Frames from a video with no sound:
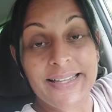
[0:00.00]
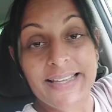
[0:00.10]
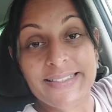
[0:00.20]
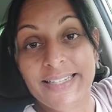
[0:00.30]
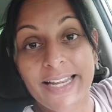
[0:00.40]

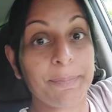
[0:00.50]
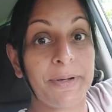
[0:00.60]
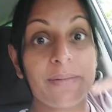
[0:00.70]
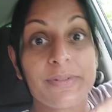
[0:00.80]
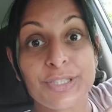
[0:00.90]
I still had to
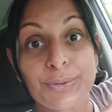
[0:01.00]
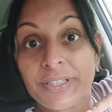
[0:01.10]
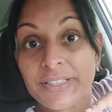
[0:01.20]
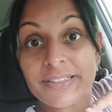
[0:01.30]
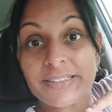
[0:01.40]
pick up the
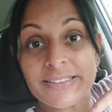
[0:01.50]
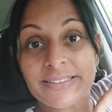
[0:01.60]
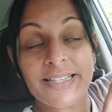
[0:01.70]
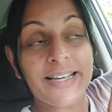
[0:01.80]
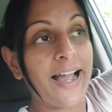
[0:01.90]
two girls
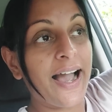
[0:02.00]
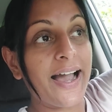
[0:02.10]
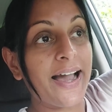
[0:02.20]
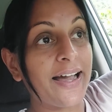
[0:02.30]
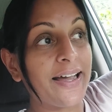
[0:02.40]

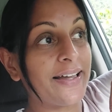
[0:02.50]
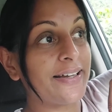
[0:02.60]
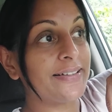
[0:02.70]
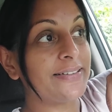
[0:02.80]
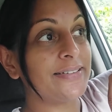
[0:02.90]

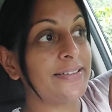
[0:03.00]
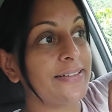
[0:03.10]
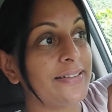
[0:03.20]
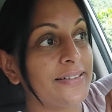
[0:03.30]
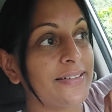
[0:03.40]
and
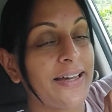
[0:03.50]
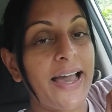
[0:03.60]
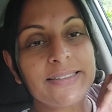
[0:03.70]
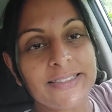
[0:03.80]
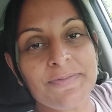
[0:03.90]

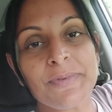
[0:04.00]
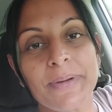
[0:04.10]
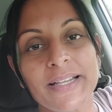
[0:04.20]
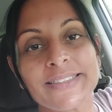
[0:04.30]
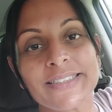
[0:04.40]
uh, I saved
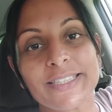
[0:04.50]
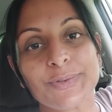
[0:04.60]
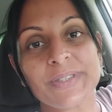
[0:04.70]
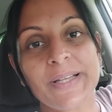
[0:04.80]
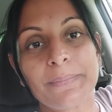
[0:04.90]
my belly to
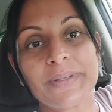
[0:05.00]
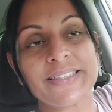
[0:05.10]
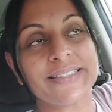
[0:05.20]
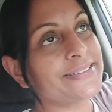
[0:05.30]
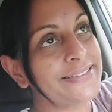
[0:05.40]
eat with them
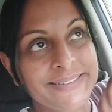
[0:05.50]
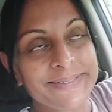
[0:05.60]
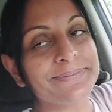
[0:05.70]
because